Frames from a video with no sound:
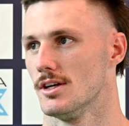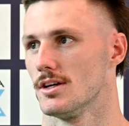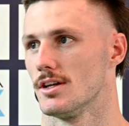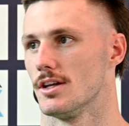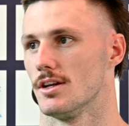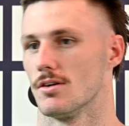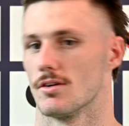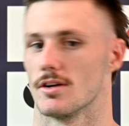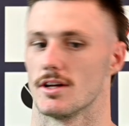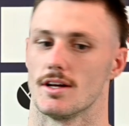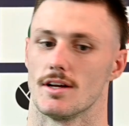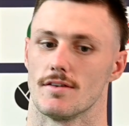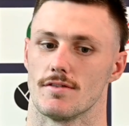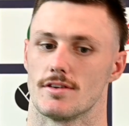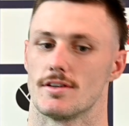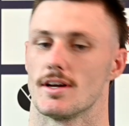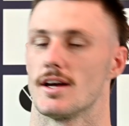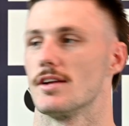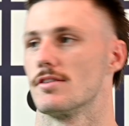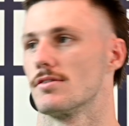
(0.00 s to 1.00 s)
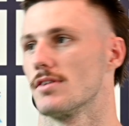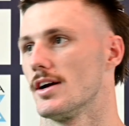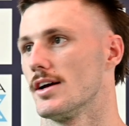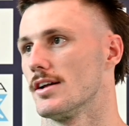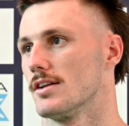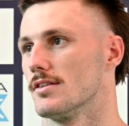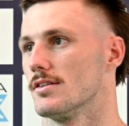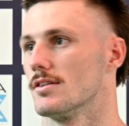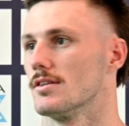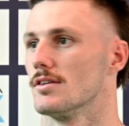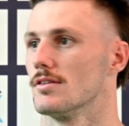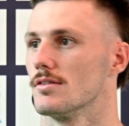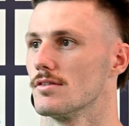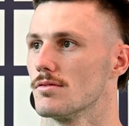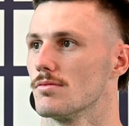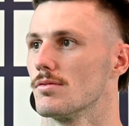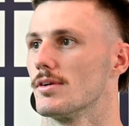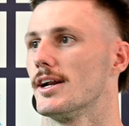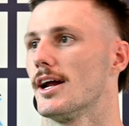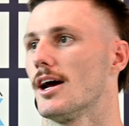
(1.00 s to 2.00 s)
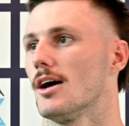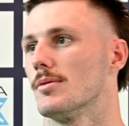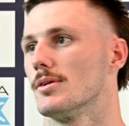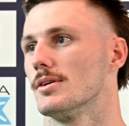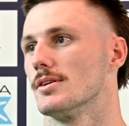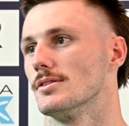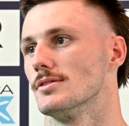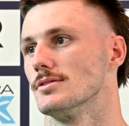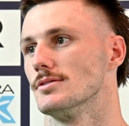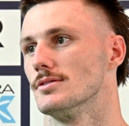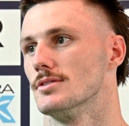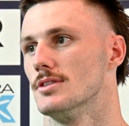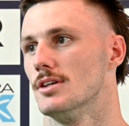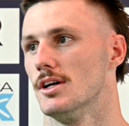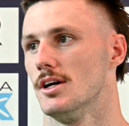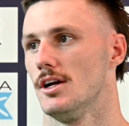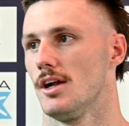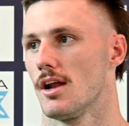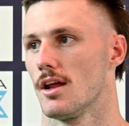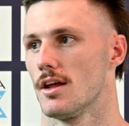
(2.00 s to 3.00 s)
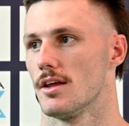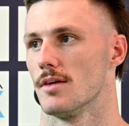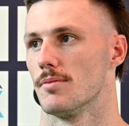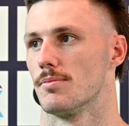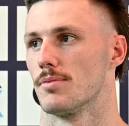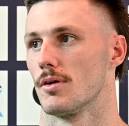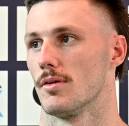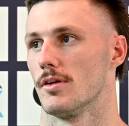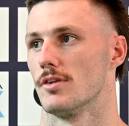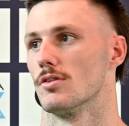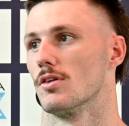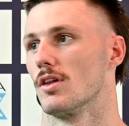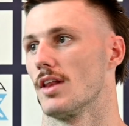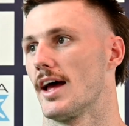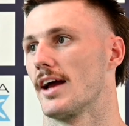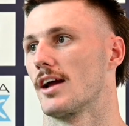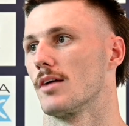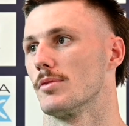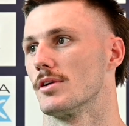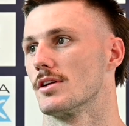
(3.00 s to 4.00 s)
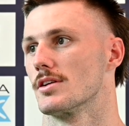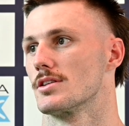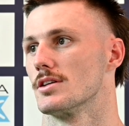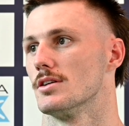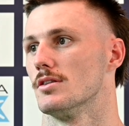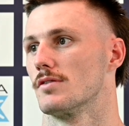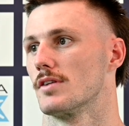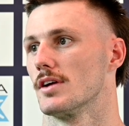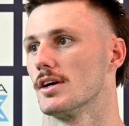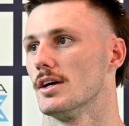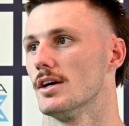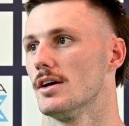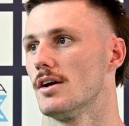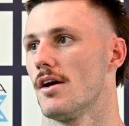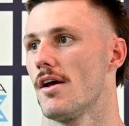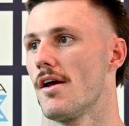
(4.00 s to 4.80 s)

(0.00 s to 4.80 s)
you're not in every day training to rehab it, and you probably do lack a bit of self-care.